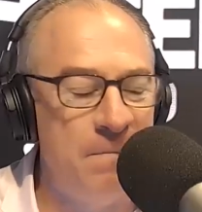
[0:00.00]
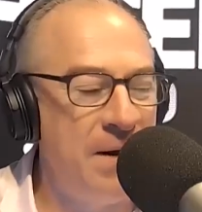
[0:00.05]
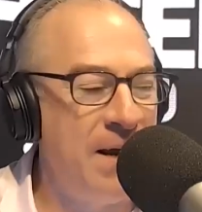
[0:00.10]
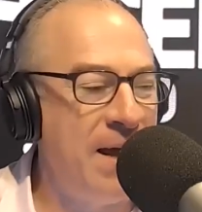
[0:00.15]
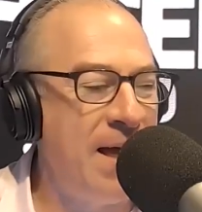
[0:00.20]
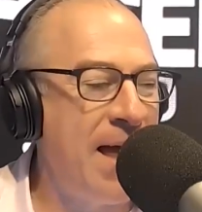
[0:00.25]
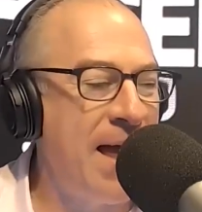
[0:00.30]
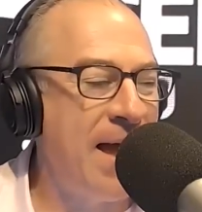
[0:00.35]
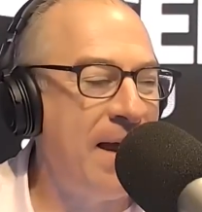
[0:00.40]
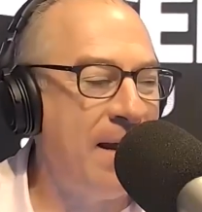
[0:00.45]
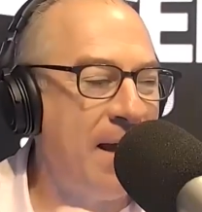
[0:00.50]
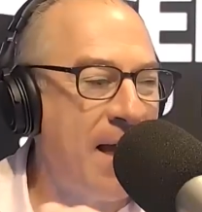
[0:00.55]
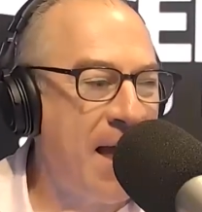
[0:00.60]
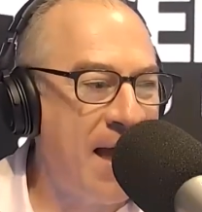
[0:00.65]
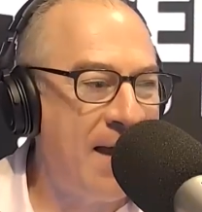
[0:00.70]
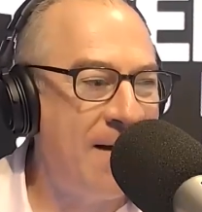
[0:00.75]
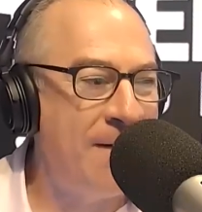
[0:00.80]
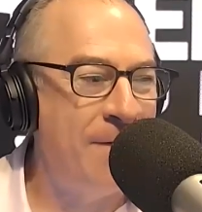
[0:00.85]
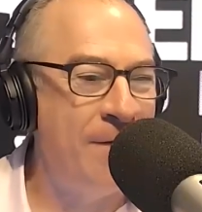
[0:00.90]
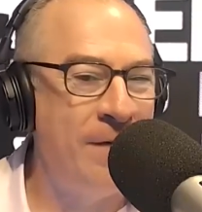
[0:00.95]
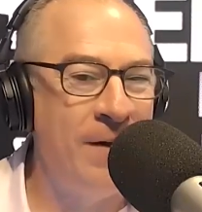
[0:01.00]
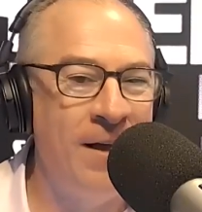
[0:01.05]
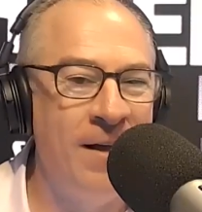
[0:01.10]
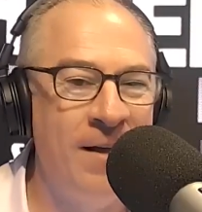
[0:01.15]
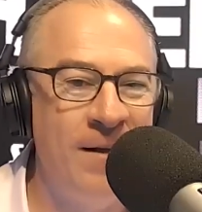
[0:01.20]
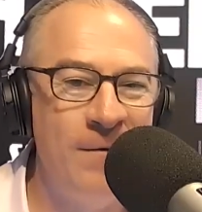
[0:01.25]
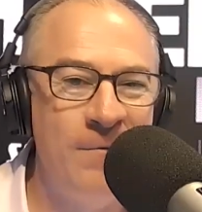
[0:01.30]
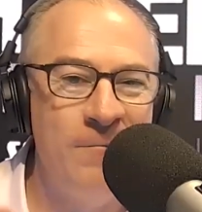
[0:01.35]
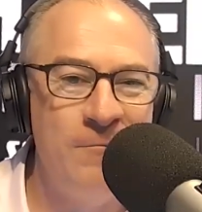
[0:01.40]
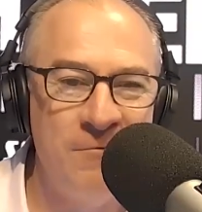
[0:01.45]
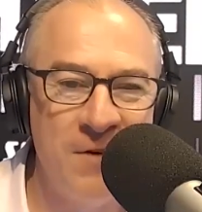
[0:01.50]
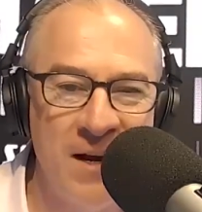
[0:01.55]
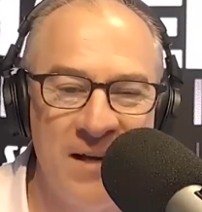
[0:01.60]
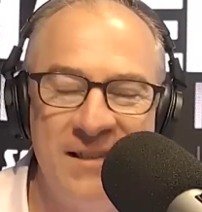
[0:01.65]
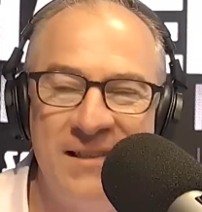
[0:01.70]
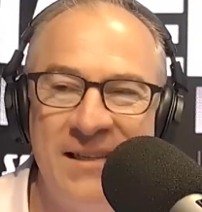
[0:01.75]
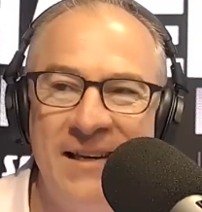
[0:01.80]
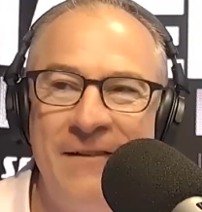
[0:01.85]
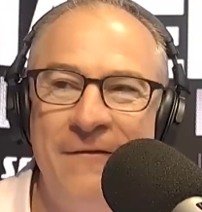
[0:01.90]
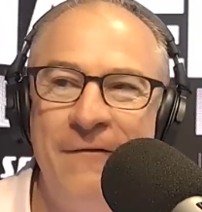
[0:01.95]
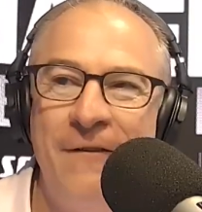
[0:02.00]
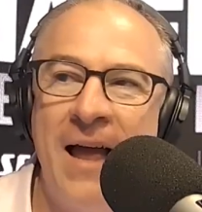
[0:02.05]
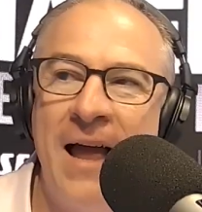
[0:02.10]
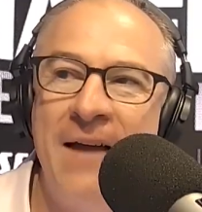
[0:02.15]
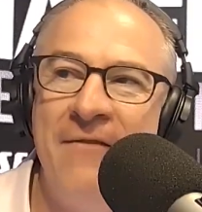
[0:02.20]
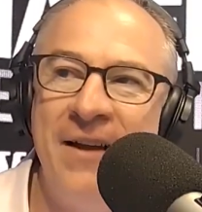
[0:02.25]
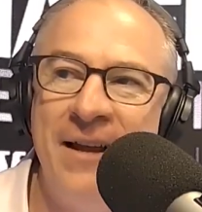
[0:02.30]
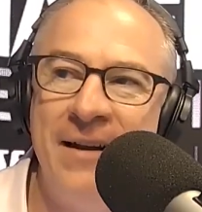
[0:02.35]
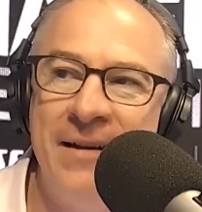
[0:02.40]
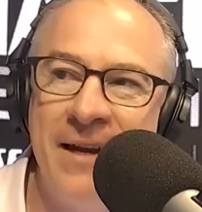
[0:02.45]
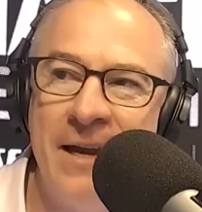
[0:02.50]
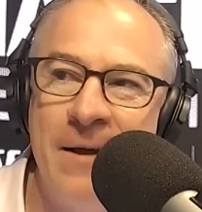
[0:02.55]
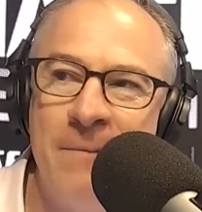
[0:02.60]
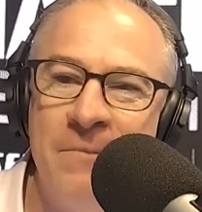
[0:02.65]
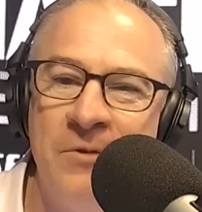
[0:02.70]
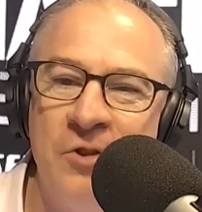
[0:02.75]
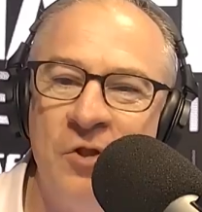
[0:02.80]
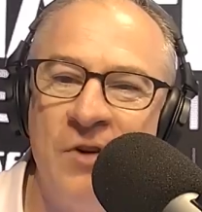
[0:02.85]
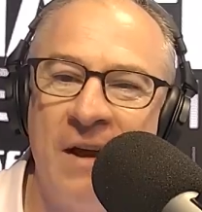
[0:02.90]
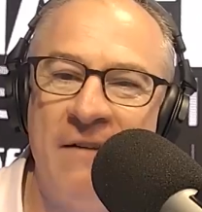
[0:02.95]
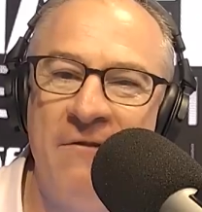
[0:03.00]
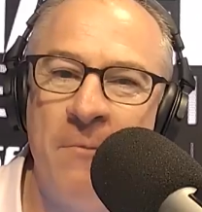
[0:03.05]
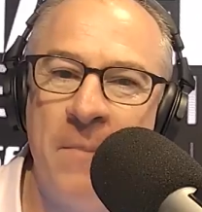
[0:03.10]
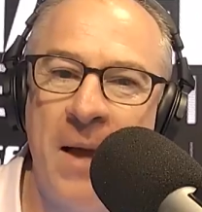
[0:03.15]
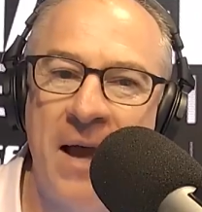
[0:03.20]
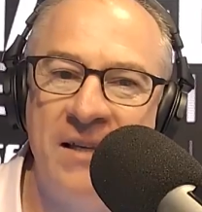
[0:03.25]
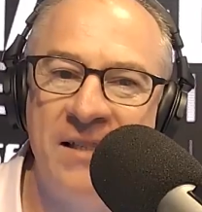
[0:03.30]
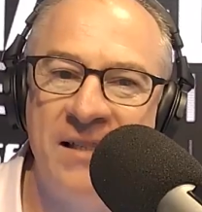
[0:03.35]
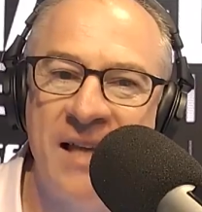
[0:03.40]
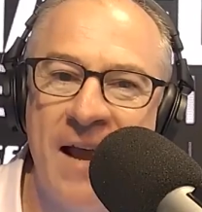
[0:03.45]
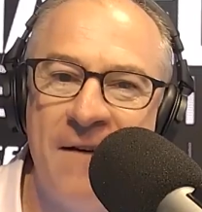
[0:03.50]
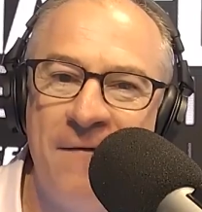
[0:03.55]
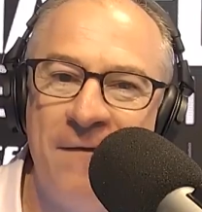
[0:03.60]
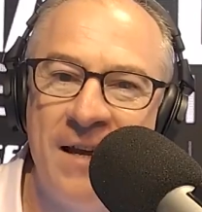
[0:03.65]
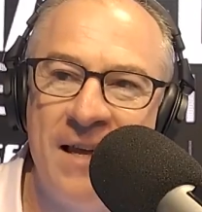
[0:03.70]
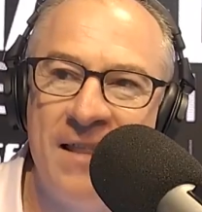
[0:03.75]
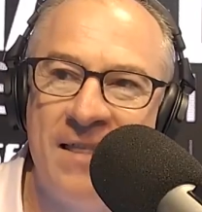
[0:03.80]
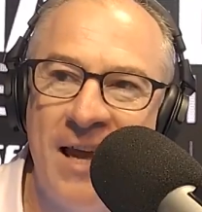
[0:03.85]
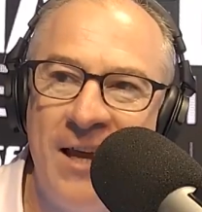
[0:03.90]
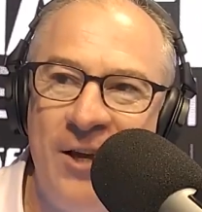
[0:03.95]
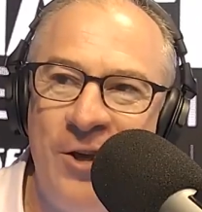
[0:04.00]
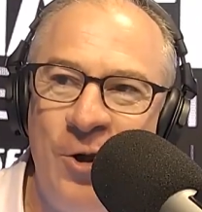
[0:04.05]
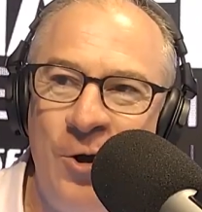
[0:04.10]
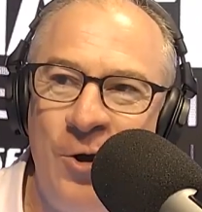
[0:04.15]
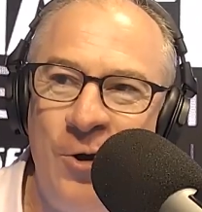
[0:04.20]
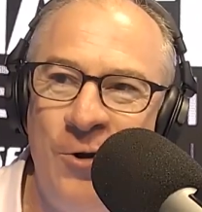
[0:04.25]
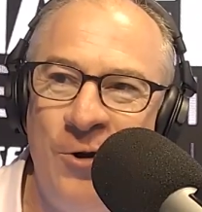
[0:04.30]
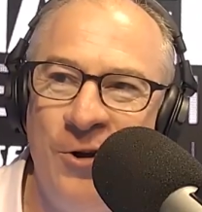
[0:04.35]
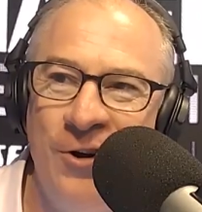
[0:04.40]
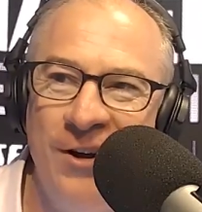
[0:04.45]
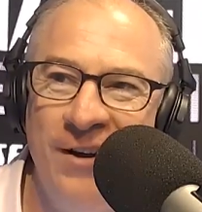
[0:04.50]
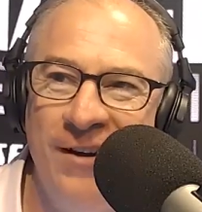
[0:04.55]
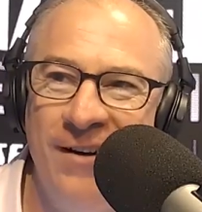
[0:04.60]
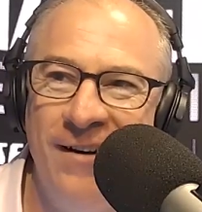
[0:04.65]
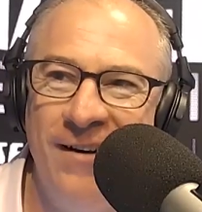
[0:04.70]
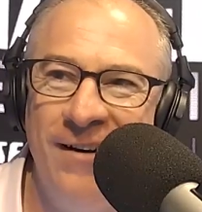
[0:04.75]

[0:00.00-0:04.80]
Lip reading: NBA, AFL, wrestling flavour. Nims, travel back safely. Thank you.